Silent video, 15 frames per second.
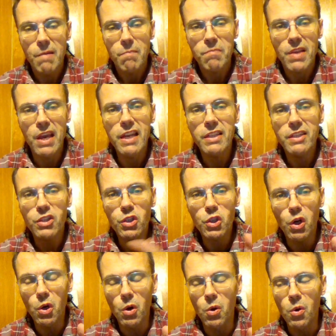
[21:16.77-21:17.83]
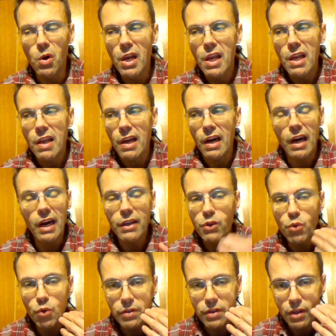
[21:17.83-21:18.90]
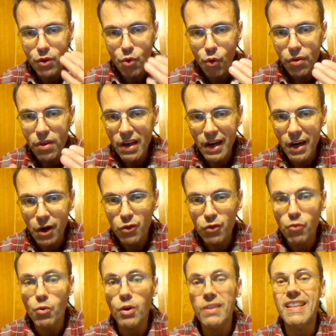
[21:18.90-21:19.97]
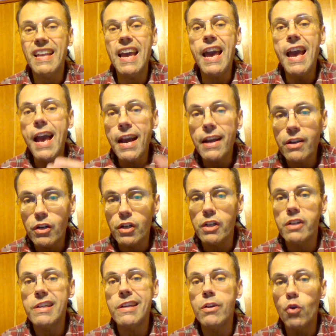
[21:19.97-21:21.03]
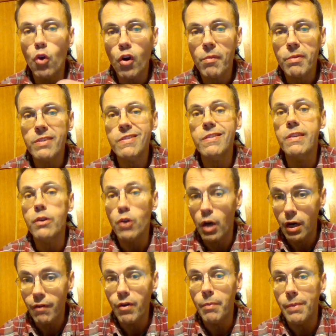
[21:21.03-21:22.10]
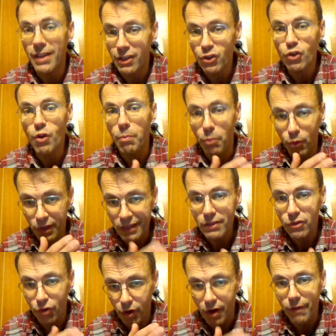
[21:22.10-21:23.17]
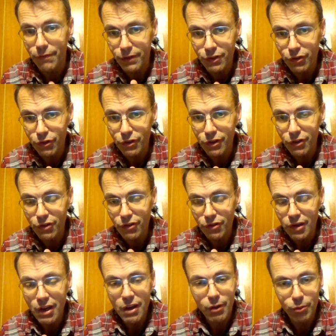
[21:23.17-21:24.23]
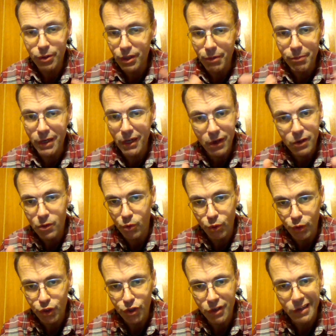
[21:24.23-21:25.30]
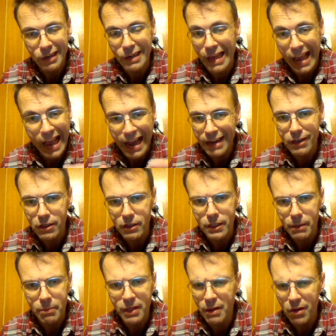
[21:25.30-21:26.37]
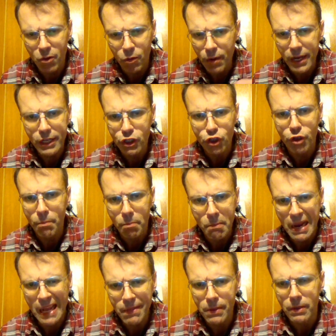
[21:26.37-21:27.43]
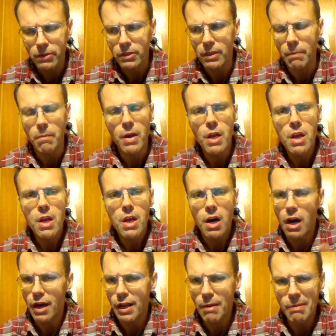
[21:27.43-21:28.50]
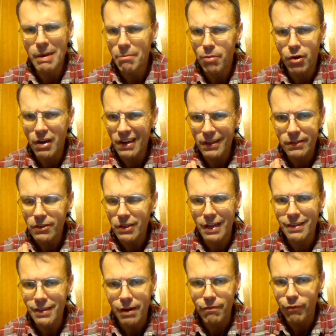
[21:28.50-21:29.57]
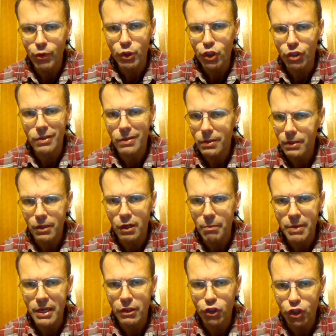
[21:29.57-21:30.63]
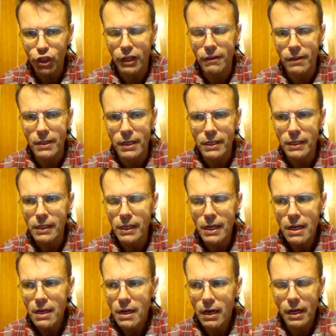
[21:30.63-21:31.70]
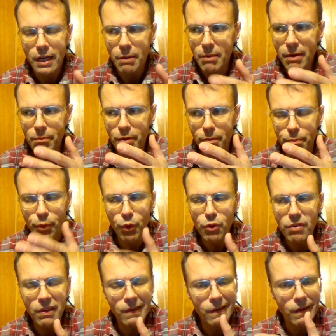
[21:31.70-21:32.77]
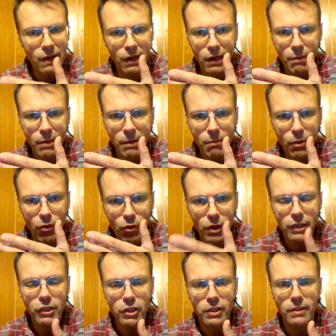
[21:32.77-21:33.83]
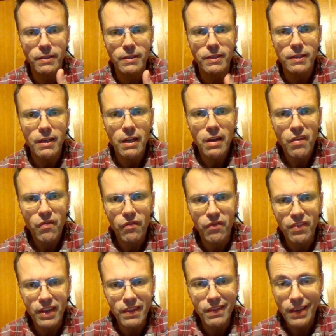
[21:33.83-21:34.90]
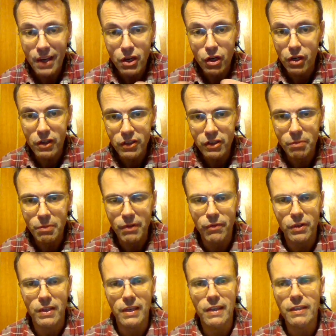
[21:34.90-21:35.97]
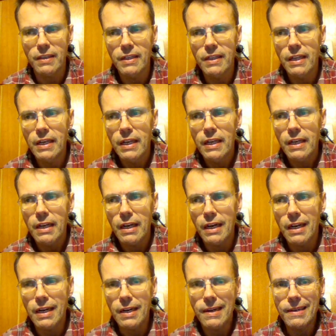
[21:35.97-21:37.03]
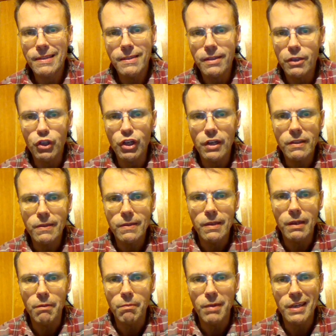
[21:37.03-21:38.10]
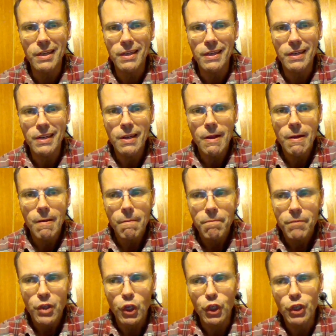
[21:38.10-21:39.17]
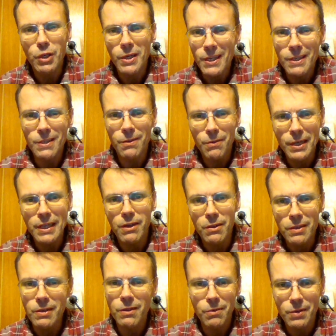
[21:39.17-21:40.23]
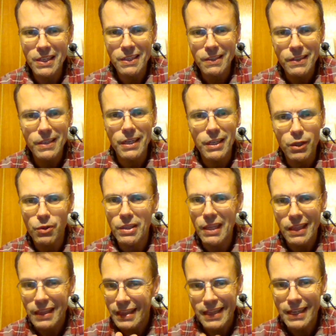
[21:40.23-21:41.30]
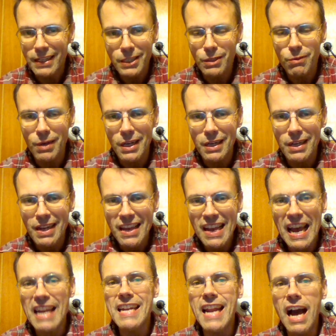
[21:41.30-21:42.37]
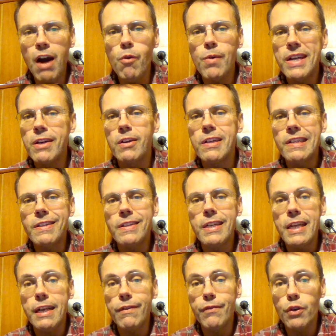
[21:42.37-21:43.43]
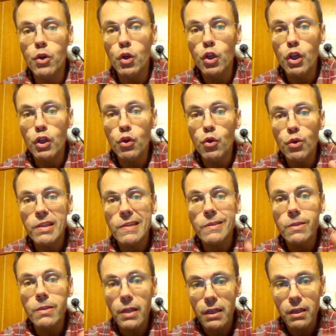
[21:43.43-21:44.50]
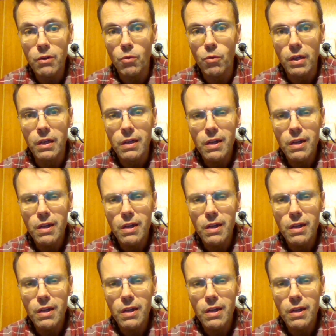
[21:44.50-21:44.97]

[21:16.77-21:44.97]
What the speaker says: And so I took the tooth out, what angered enormously Novo Mesto police officers with the Milan Kučan, and angered them, it raged them, madnessed them. I remember Aleksandar Vučić, Serbian Chetnik. I remember Putin, I remember Russians, that they cursed me for that. Suggested me, we see you did this one, and now we're gonna see if you're gonna do the second one.